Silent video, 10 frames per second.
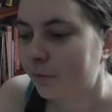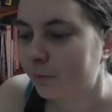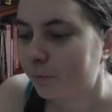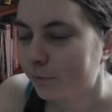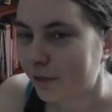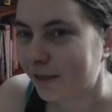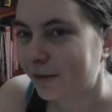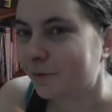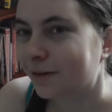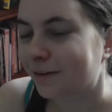mainly
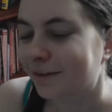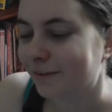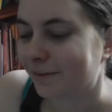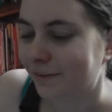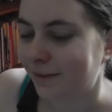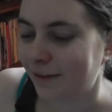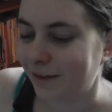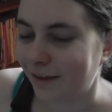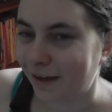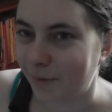because
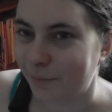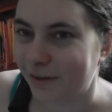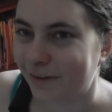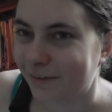I've been